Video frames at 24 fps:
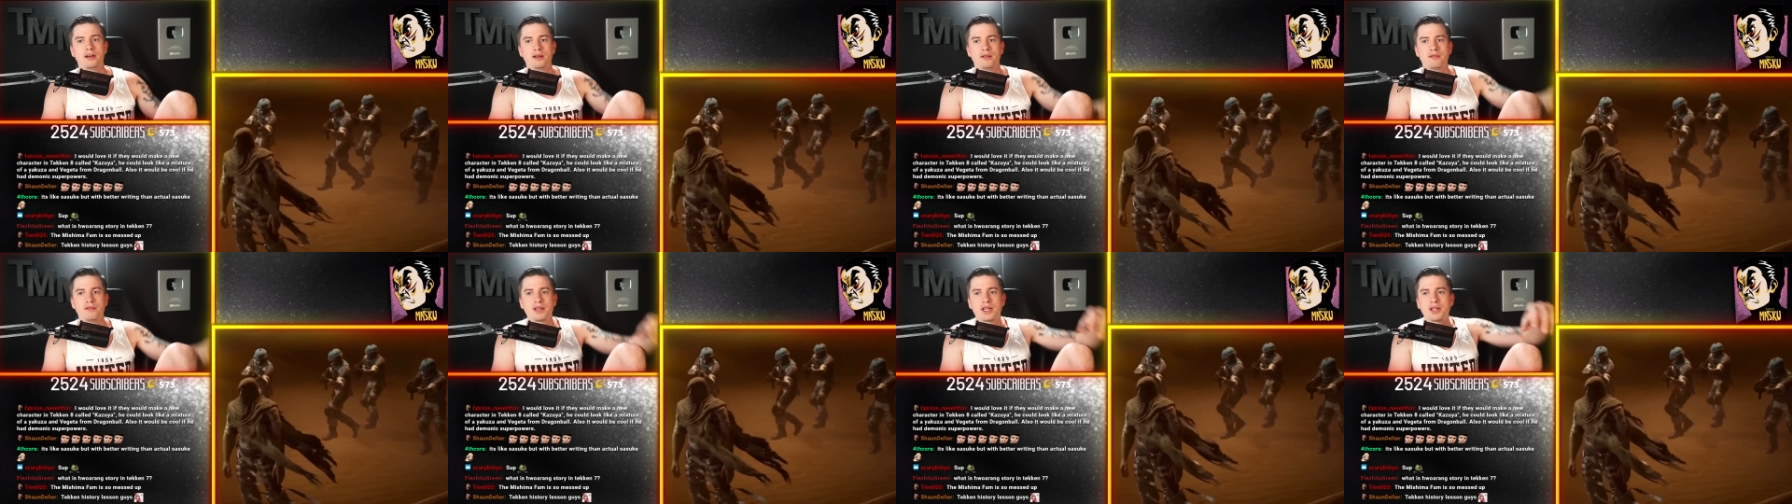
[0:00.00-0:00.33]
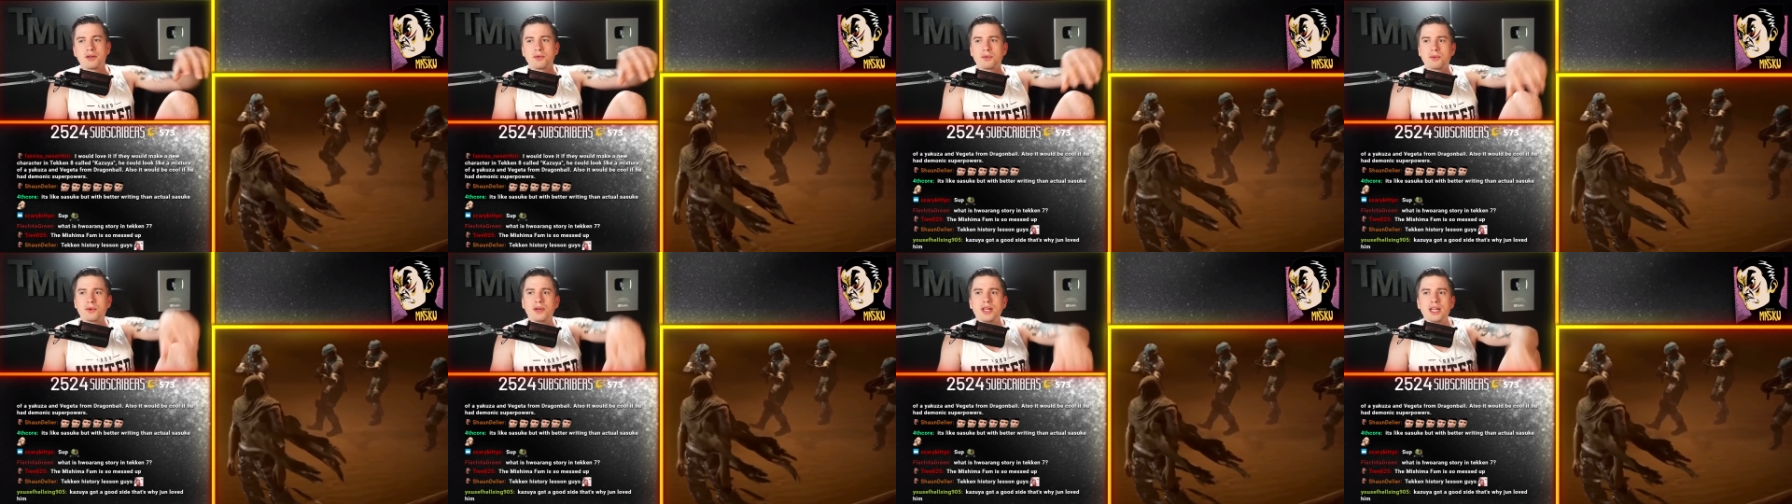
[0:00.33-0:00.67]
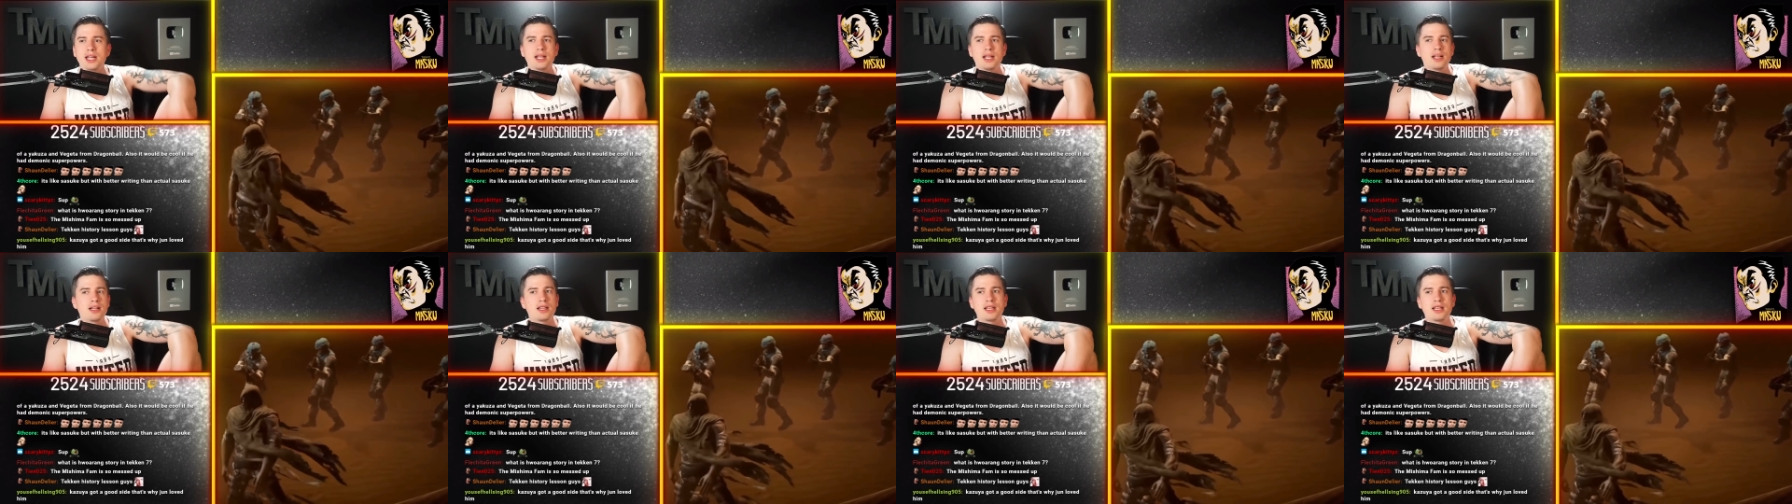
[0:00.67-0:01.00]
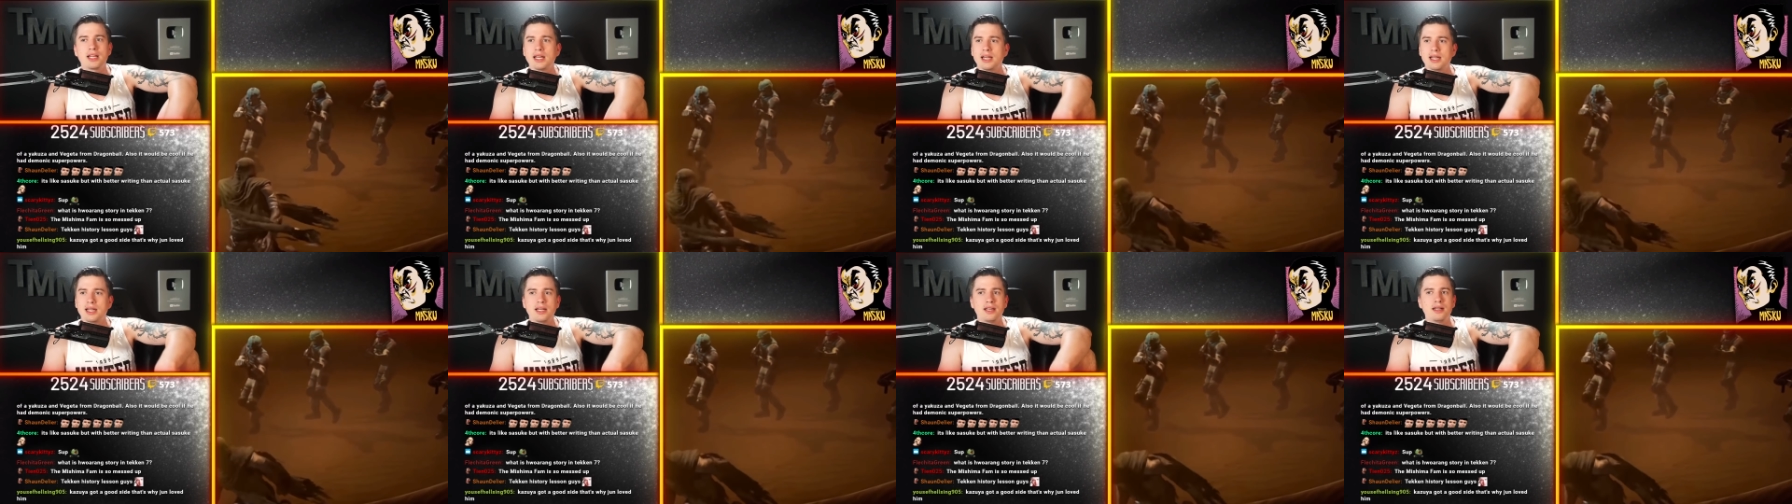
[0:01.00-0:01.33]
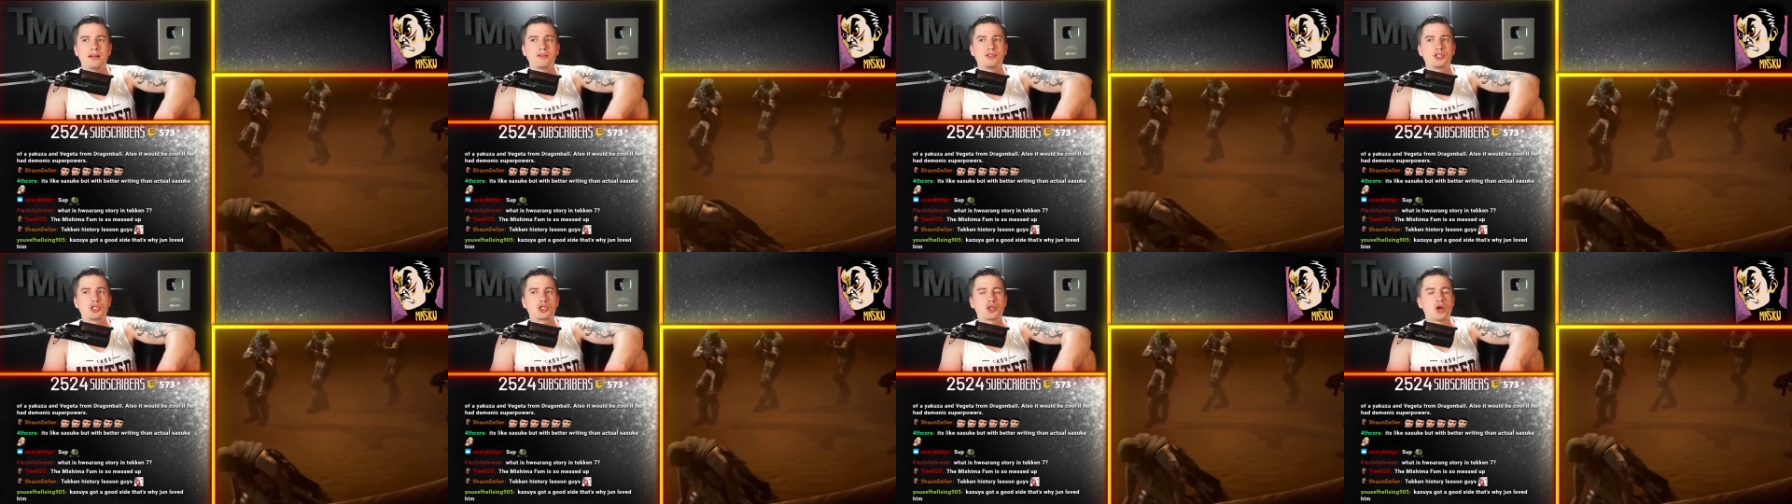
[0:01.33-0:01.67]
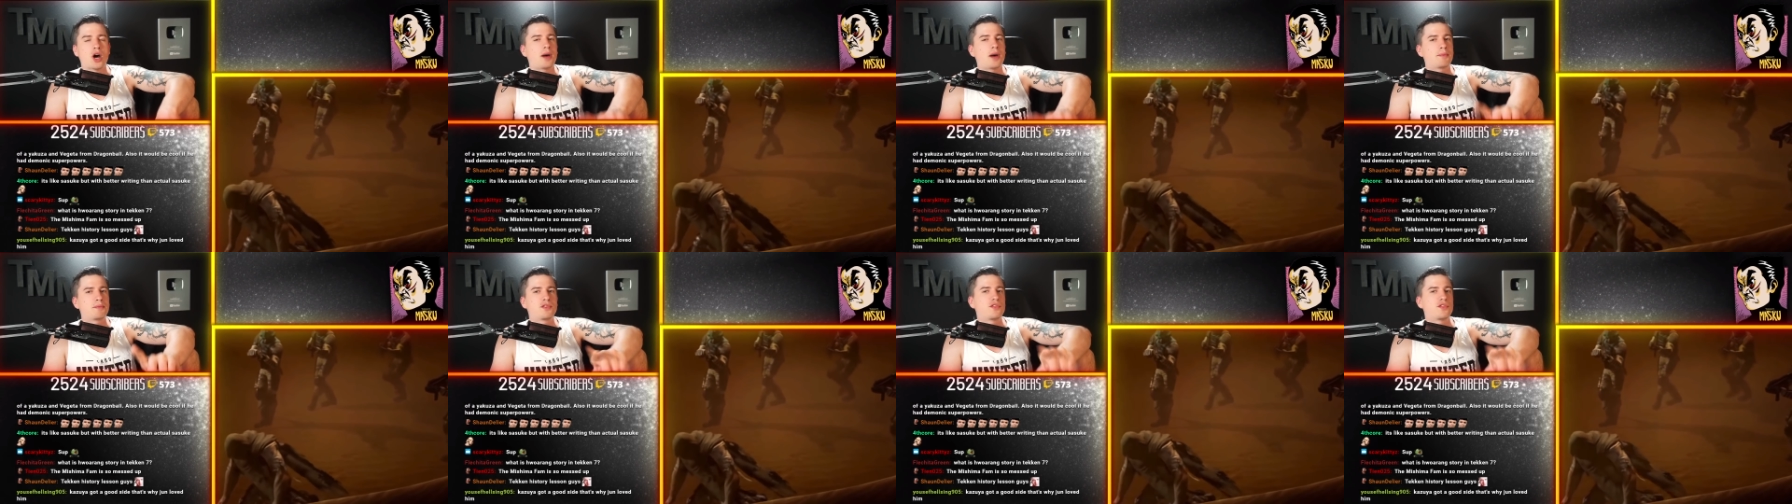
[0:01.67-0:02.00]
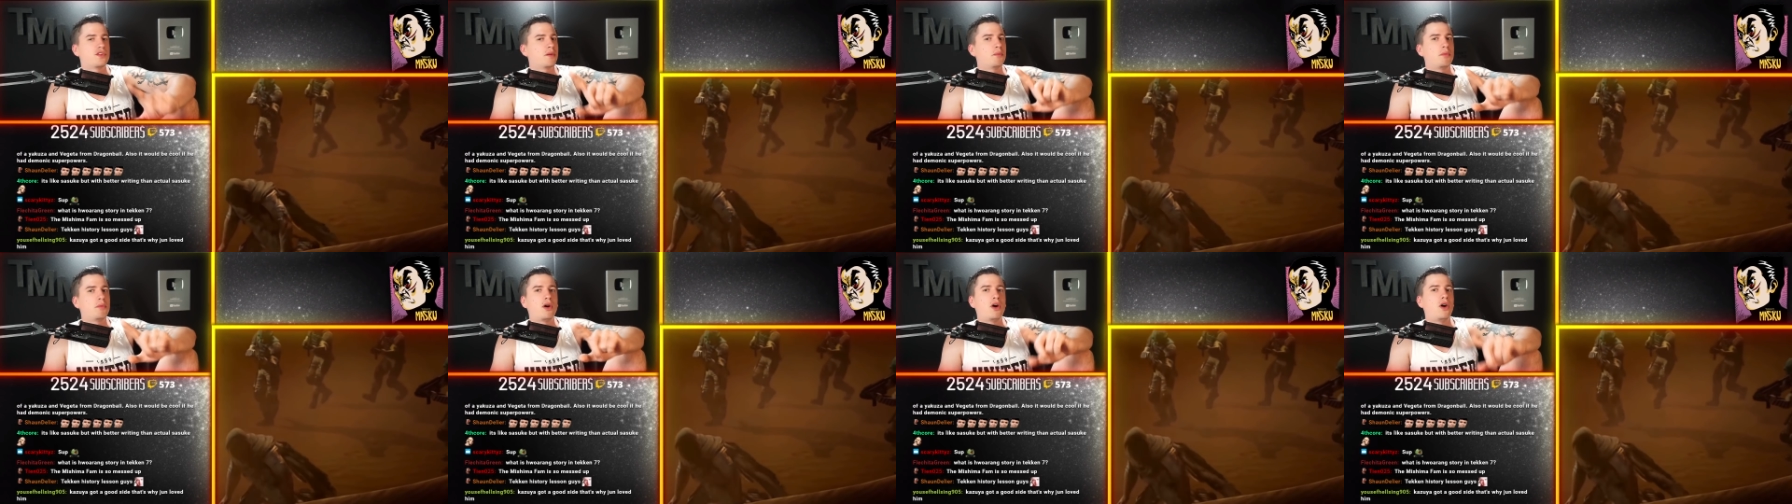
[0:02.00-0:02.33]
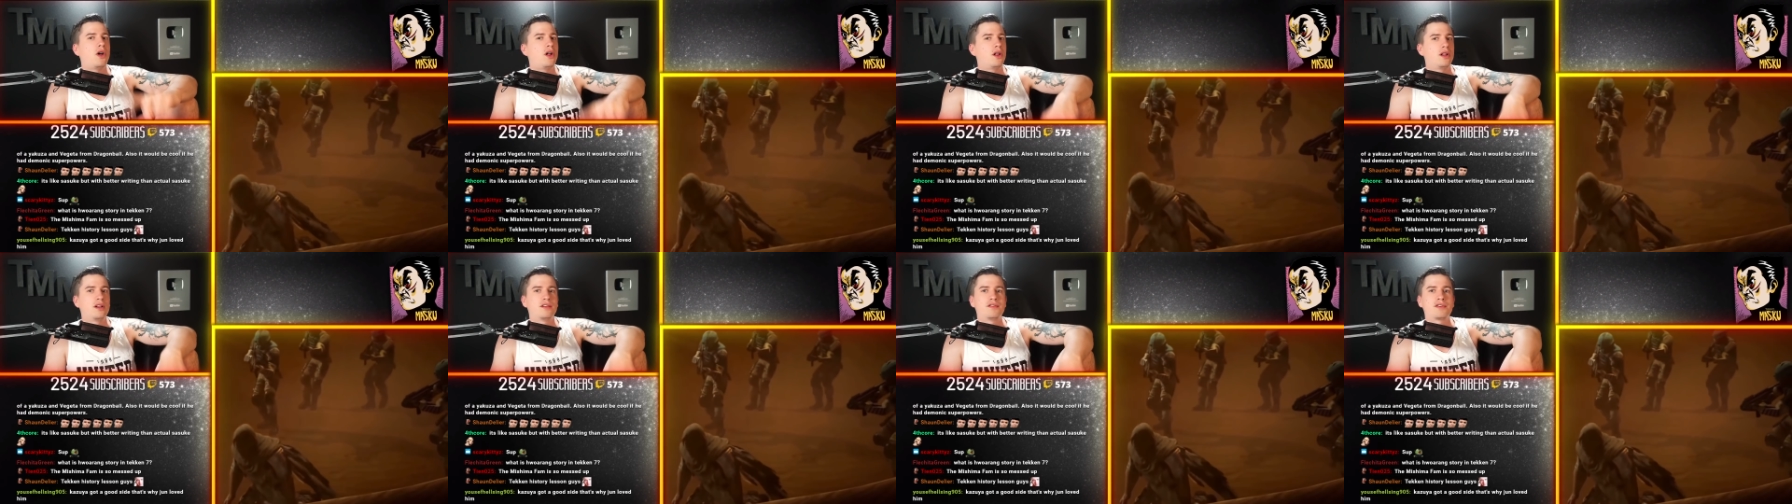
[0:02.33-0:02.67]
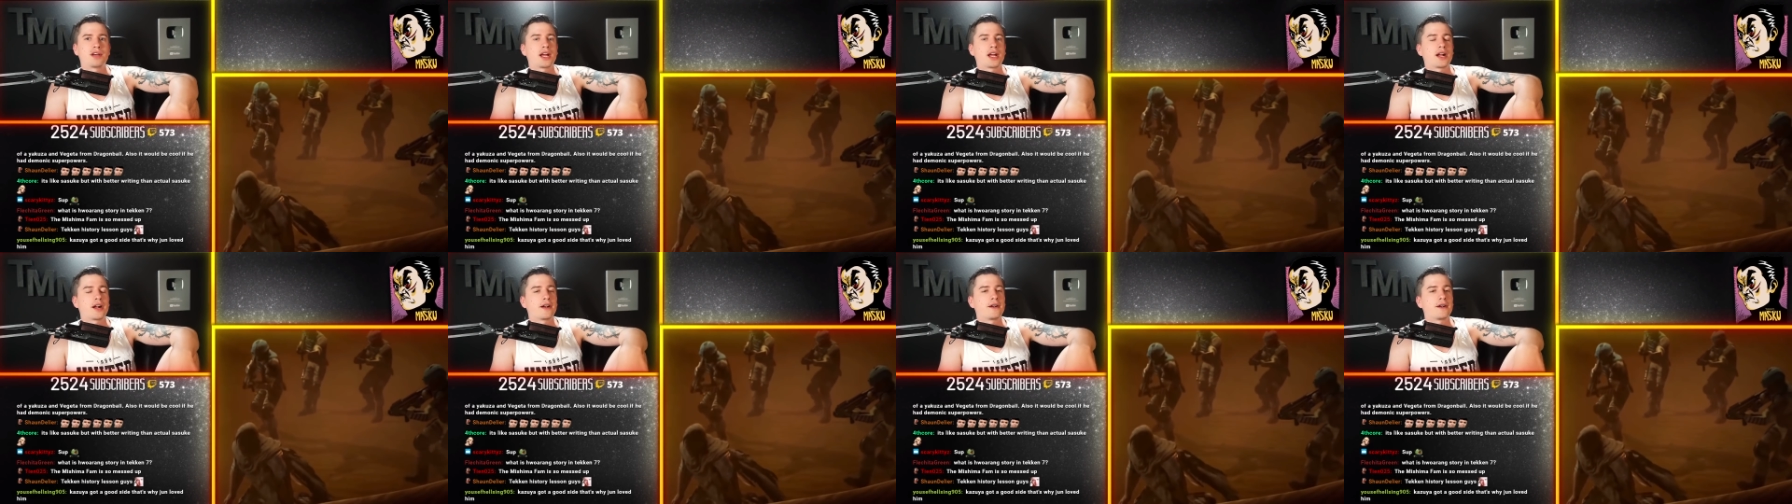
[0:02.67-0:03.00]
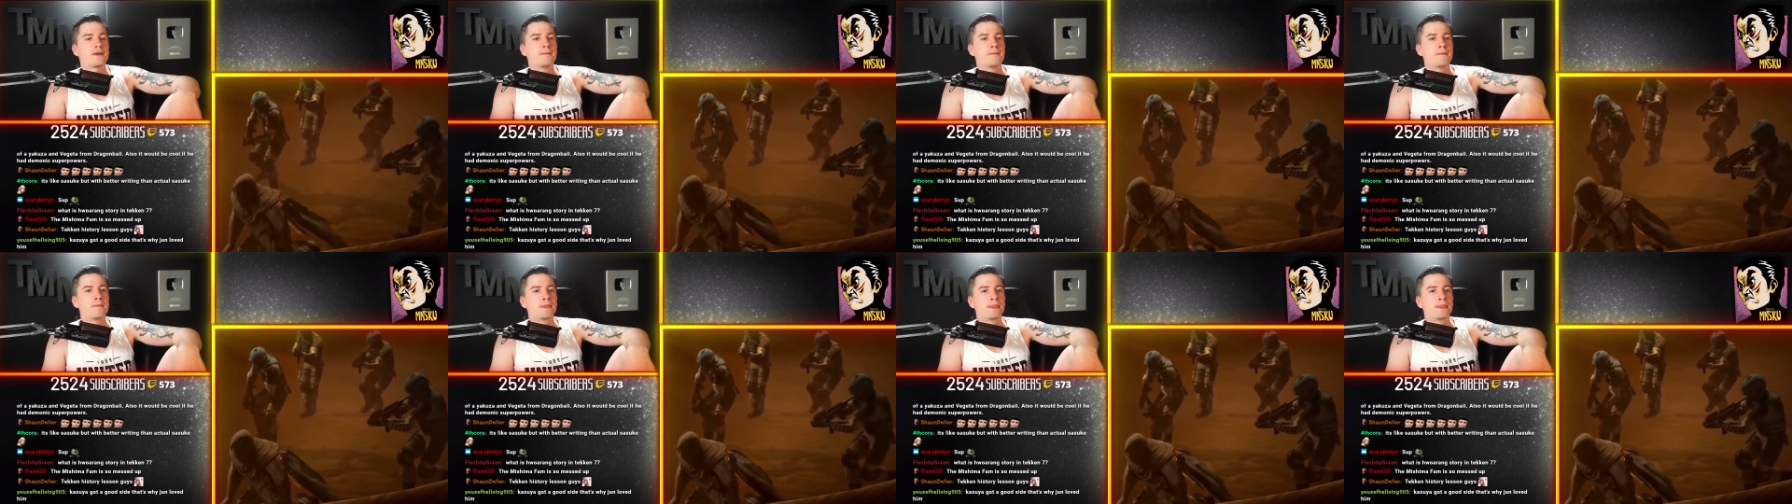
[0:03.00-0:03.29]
They really dropped the ball there.